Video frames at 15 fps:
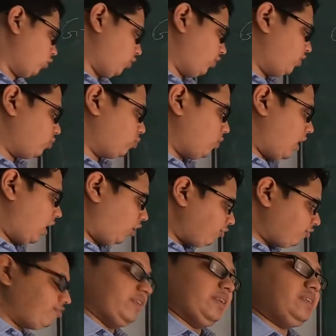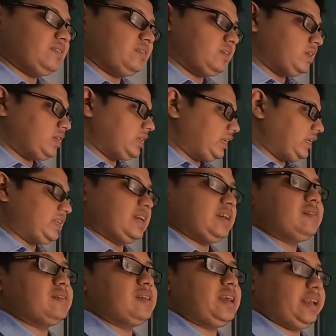So if it is half filled, it
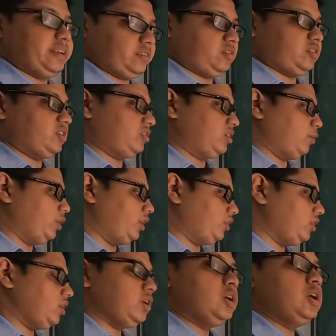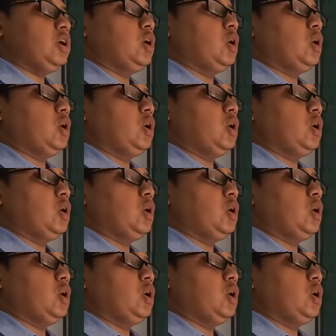has extra stability,